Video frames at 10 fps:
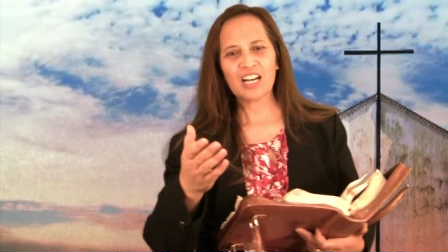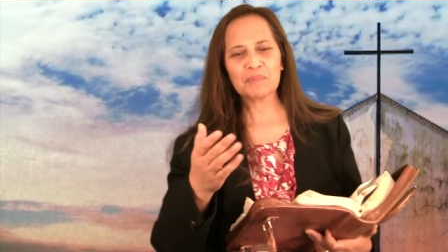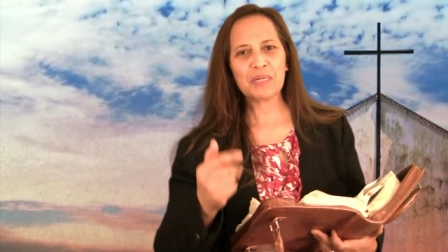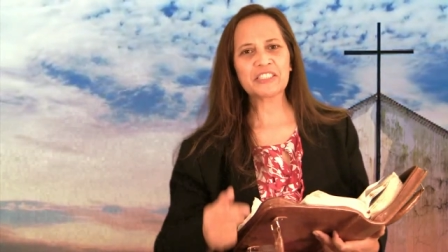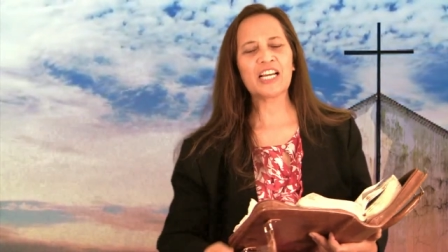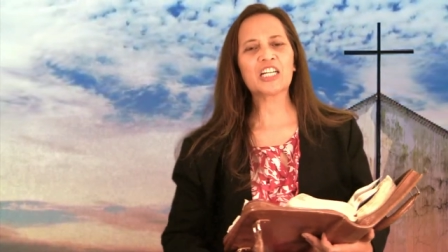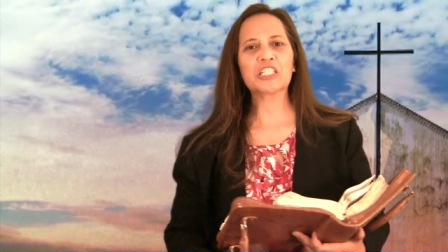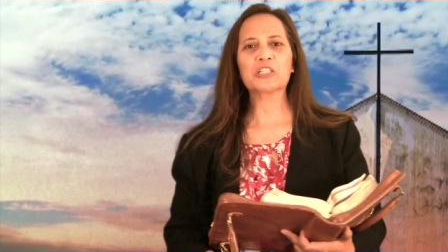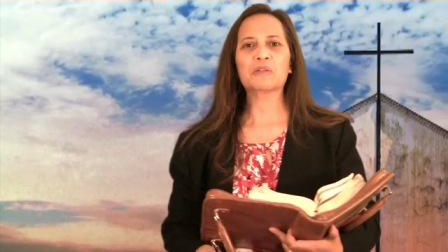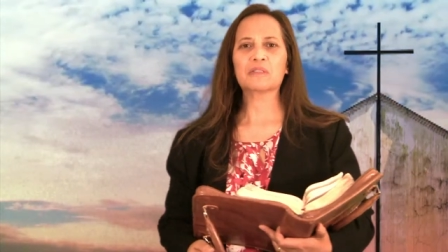I'm
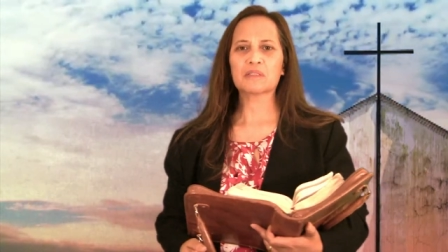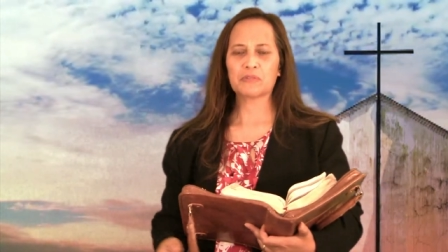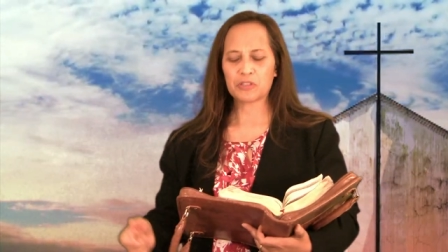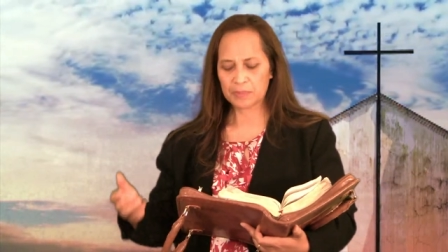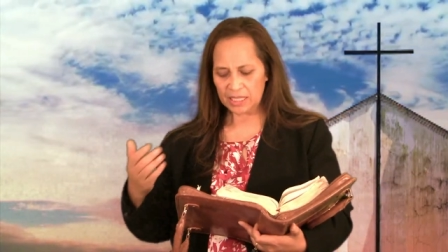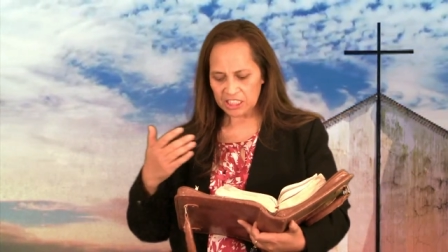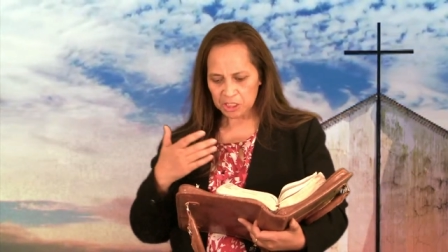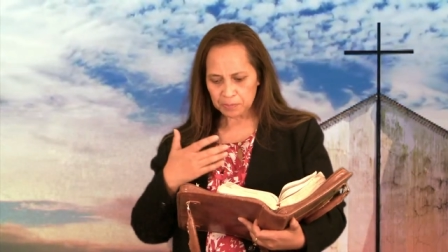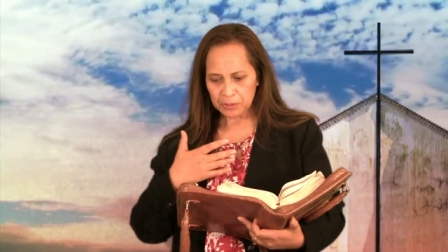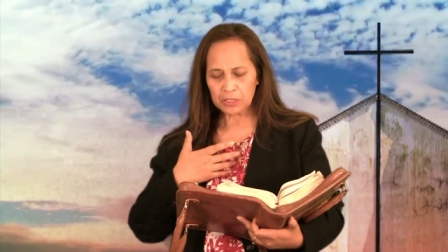telling you from an
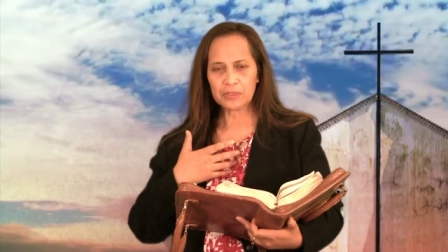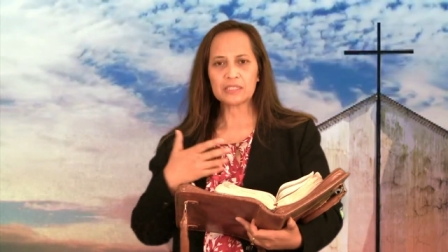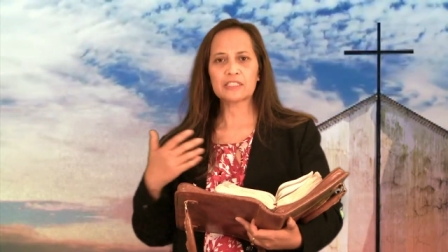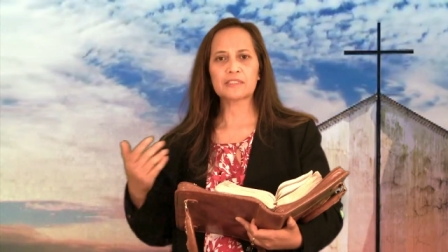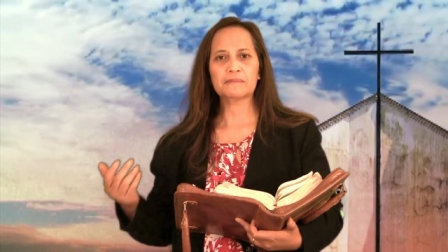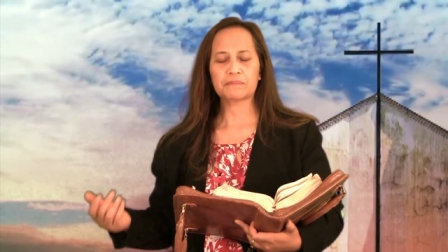experience.